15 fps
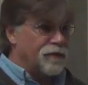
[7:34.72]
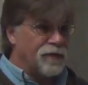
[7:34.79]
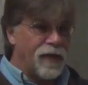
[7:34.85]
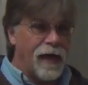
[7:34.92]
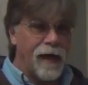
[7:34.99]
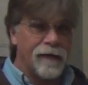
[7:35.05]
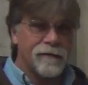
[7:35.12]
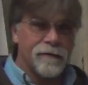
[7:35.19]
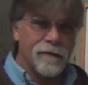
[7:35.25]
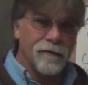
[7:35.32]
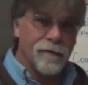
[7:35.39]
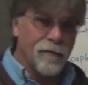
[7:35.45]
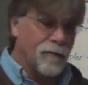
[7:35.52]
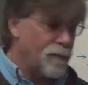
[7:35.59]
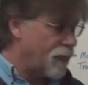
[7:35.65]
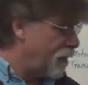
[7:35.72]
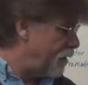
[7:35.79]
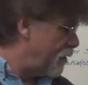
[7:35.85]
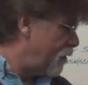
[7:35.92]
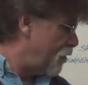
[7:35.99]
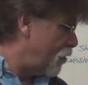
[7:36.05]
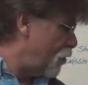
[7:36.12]
That
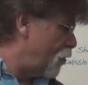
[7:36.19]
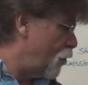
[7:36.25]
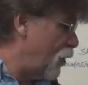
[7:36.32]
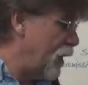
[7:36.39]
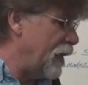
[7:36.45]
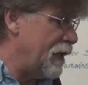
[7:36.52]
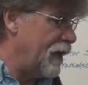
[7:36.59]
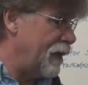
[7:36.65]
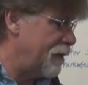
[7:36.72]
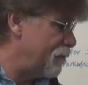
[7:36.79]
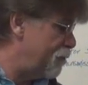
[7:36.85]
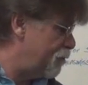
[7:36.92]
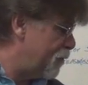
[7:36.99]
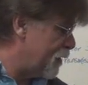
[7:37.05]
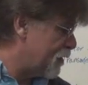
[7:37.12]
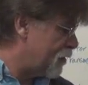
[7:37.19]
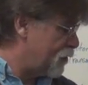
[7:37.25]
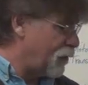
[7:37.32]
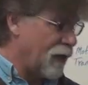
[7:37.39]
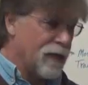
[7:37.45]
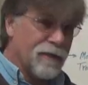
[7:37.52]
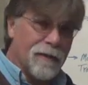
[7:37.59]
reading
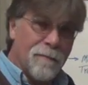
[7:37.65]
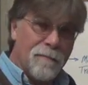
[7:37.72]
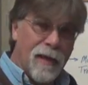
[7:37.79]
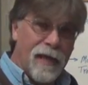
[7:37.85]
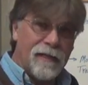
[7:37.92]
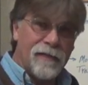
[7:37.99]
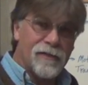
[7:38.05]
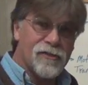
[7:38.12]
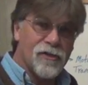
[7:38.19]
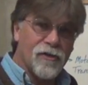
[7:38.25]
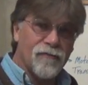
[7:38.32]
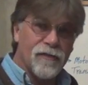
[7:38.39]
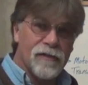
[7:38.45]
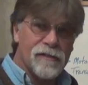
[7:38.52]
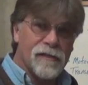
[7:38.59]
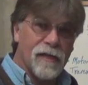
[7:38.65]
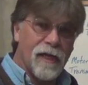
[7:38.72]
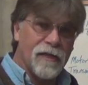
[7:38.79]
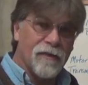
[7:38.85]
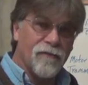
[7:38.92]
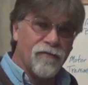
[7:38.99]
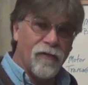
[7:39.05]
between the mating surface
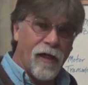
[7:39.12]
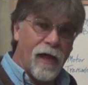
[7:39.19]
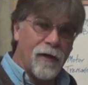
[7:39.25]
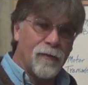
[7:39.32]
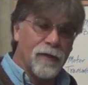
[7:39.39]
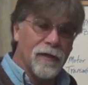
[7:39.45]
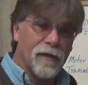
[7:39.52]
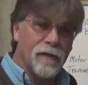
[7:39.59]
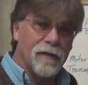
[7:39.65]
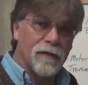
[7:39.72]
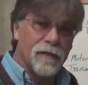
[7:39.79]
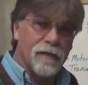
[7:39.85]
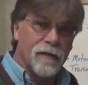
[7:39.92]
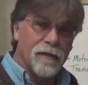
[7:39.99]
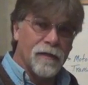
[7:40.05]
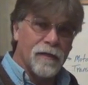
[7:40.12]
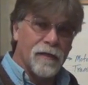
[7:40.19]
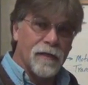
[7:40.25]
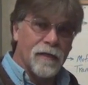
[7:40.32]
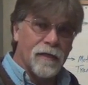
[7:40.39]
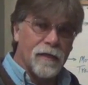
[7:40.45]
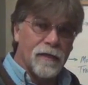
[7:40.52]
and the flywheel
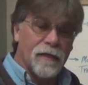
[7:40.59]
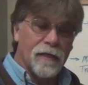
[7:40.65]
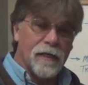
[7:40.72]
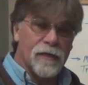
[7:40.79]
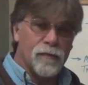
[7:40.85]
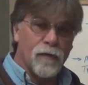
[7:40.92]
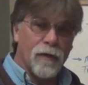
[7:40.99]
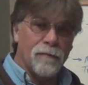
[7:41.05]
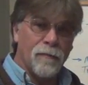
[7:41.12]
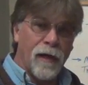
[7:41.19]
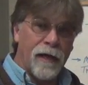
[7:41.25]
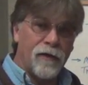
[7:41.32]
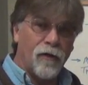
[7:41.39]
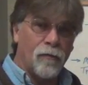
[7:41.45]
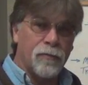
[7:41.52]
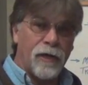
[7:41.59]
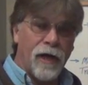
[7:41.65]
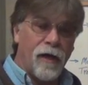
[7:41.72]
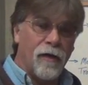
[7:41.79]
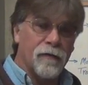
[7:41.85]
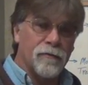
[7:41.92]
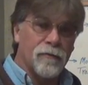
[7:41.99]
is what Michael
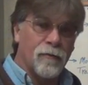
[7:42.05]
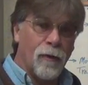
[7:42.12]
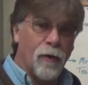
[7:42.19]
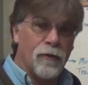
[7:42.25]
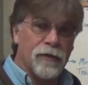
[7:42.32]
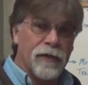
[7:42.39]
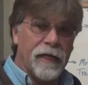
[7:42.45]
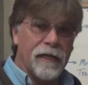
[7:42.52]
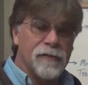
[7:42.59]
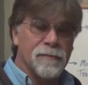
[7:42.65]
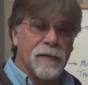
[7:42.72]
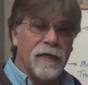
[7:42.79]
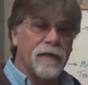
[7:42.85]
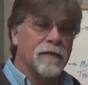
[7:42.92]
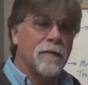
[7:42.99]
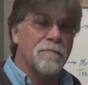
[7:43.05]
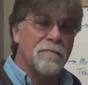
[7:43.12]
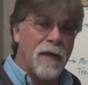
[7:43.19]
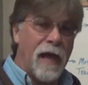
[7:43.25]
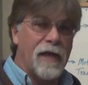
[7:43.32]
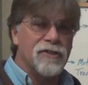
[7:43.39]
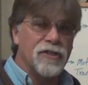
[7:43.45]
Brown quoted as being the
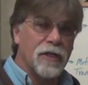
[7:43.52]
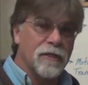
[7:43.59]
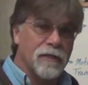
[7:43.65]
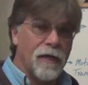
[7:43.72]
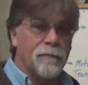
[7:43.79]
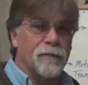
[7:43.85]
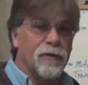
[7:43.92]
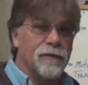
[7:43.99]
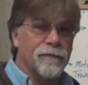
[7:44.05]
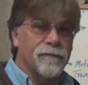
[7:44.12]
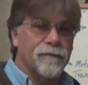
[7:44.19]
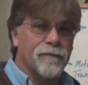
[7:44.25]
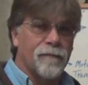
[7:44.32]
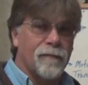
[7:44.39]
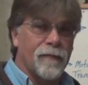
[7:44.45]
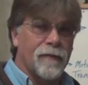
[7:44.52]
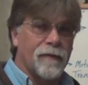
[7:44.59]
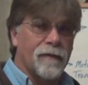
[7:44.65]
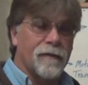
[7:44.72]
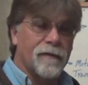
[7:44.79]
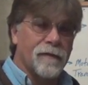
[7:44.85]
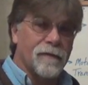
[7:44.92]
magic number,
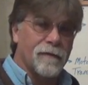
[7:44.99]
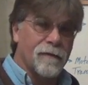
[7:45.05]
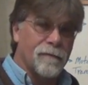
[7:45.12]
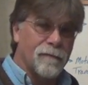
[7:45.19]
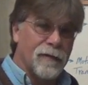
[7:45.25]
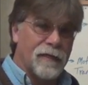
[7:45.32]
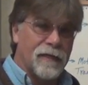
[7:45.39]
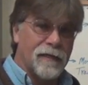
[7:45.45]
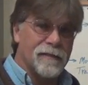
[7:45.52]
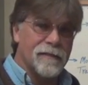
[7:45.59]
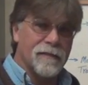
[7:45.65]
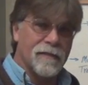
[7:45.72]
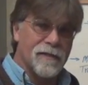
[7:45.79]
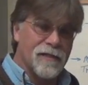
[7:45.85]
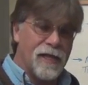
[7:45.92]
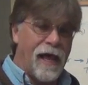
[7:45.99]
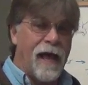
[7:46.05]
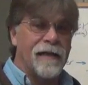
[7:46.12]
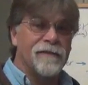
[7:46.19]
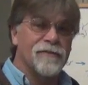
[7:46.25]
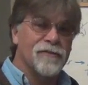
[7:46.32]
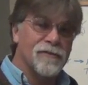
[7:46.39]
because
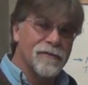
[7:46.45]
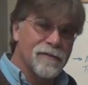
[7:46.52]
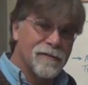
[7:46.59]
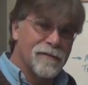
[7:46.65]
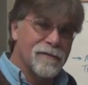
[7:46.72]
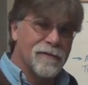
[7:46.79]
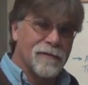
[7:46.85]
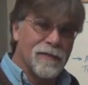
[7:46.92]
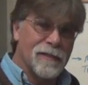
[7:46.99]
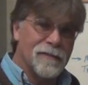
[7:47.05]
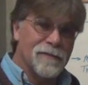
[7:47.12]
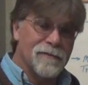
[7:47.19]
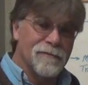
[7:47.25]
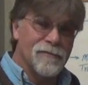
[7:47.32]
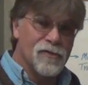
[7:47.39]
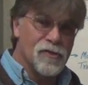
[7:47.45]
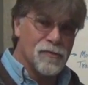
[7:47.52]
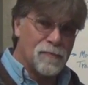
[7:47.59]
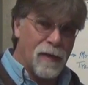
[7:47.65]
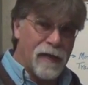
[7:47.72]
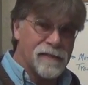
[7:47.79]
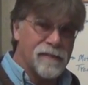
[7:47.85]
that's the
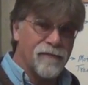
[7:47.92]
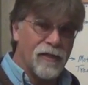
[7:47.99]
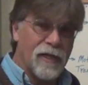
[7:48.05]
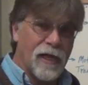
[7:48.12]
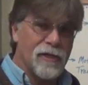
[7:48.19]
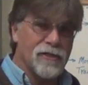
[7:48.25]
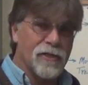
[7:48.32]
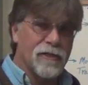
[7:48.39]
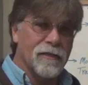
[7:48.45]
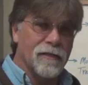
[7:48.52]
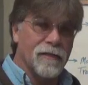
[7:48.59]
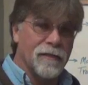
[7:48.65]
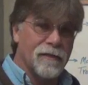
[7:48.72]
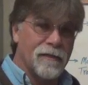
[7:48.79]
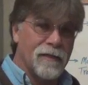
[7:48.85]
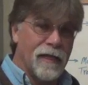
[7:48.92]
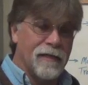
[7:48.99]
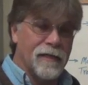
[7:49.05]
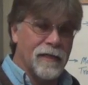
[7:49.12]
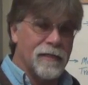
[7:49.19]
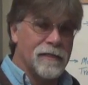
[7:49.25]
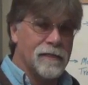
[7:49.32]
specification that
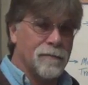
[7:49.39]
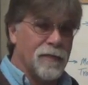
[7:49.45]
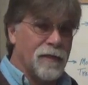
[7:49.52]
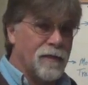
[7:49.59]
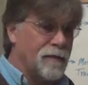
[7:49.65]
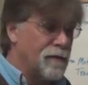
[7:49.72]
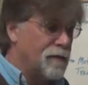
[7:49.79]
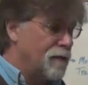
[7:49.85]
needs to be